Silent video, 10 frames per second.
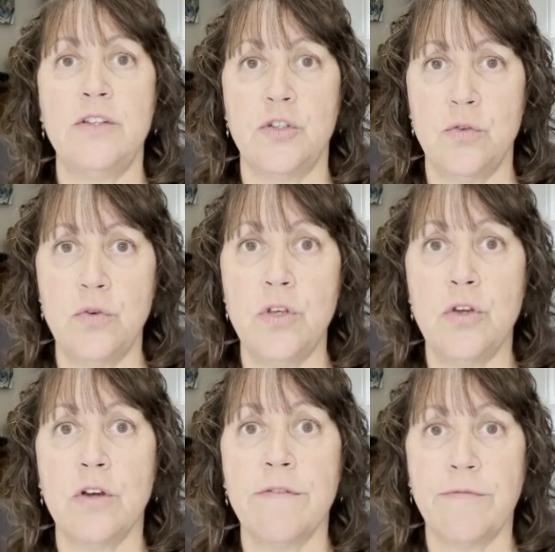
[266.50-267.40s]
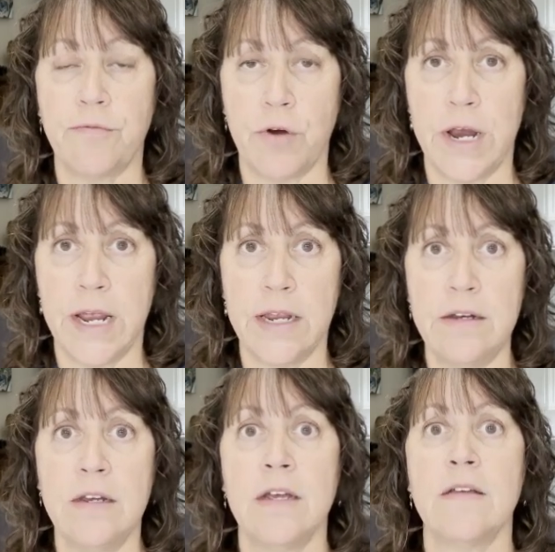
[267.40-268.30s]
to your
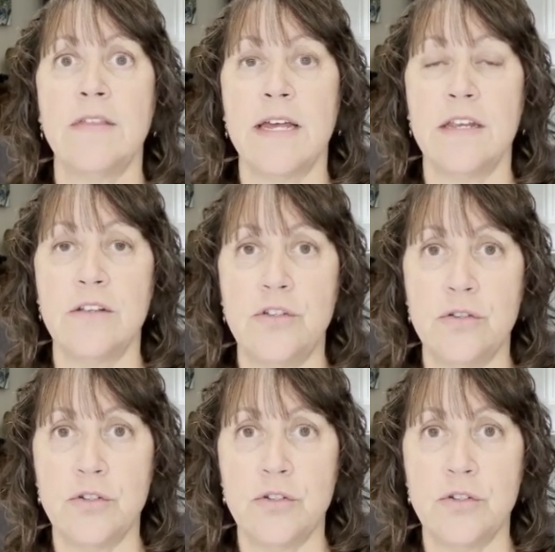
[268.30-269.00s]
friend that is your